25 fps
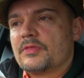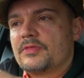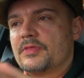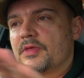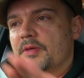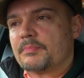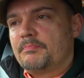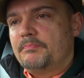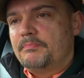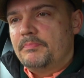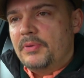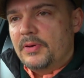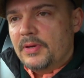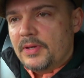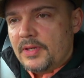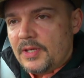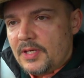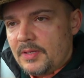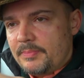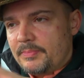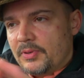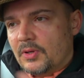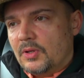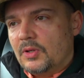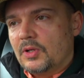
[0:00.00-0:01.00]
the
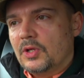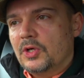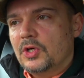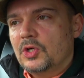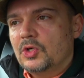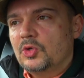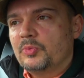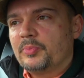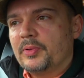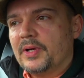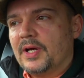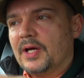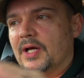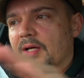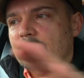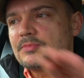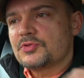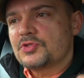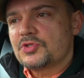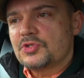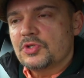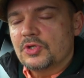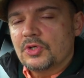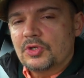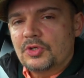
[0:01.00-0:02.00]
people who perhaps
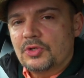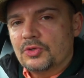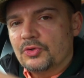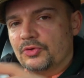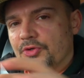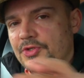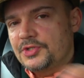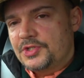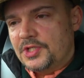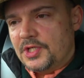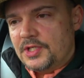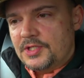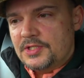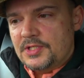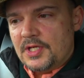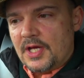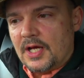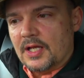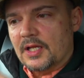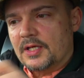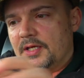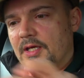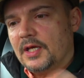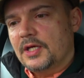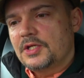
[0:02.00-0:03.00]
circle the GT
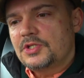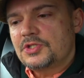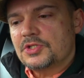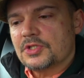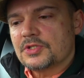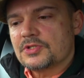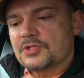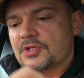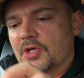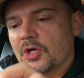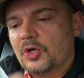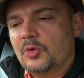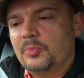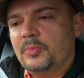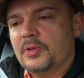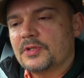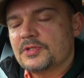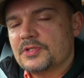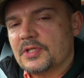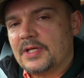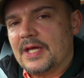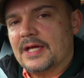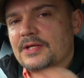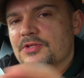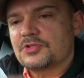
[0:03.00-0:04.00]
allocations, hoping
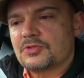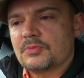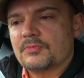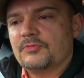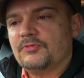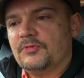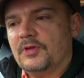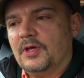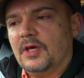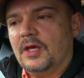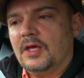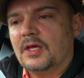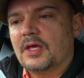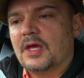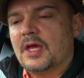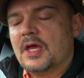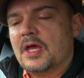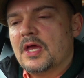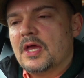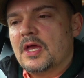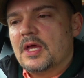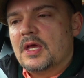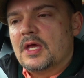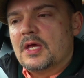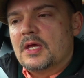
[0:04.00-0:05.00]
to get something,
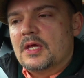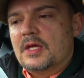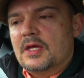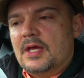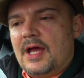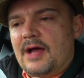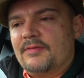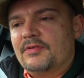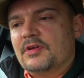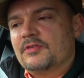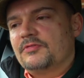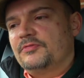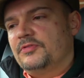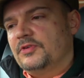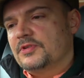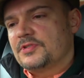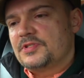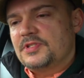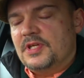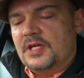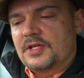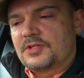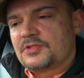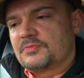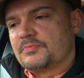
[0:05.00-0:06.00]
have it for
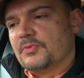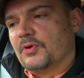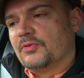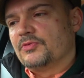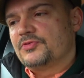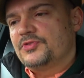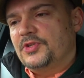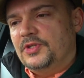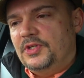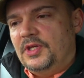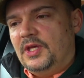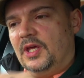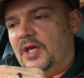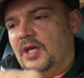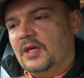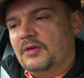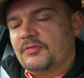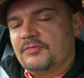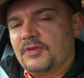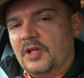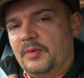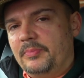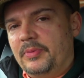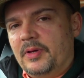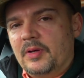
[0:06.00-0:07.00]
six months, a year,
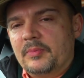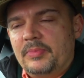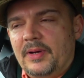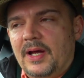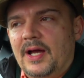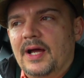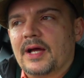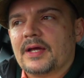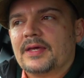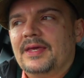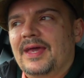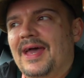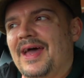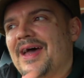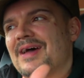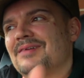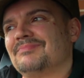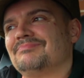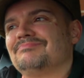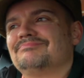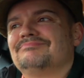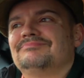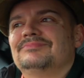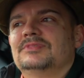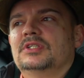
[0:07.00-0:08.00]
flip it back, get
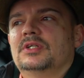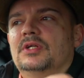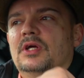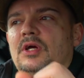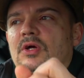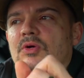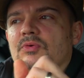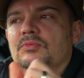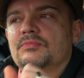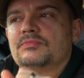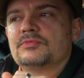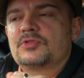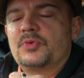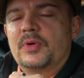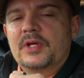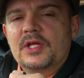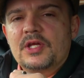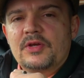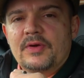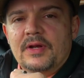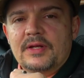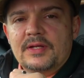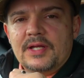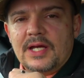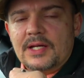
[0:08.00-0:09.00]
you know 20
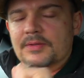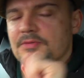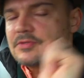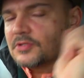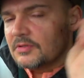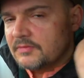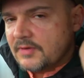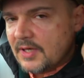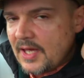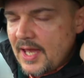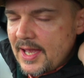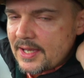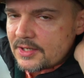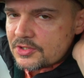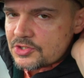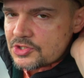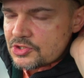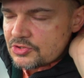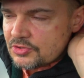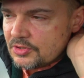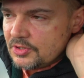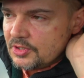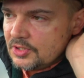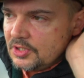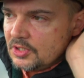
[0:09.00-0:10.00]
grand out of it
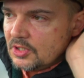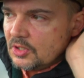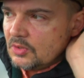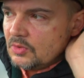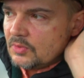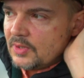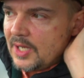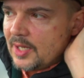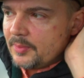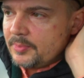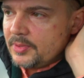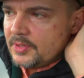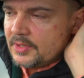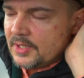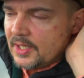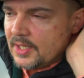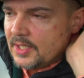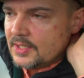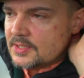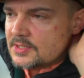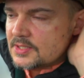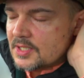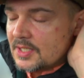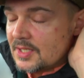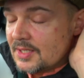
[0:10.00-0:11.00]
extra, you know, happy
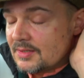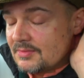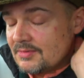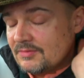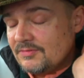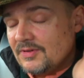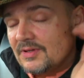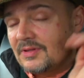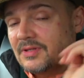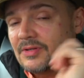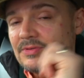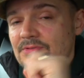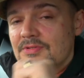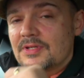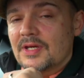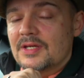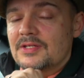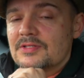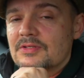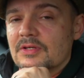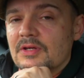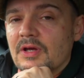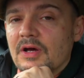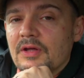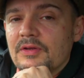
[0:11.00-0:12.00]
days. I think those
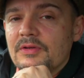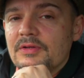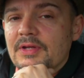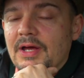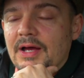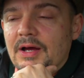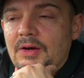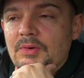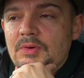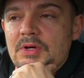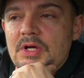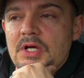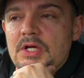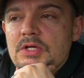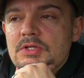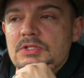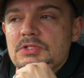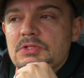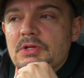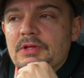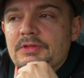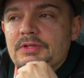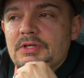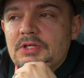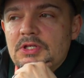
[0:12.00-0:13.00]
days are gone now.
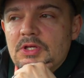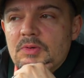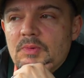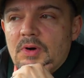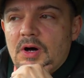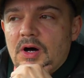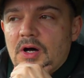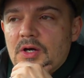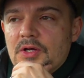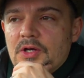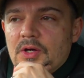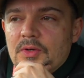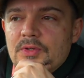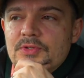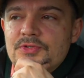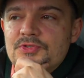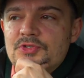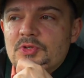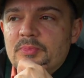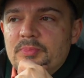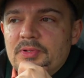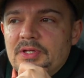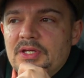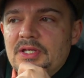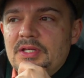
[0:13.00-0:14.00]
So I think you are going
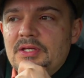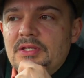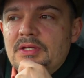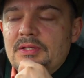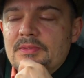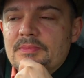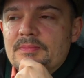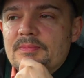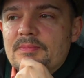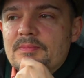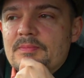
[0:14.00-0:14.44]
to be,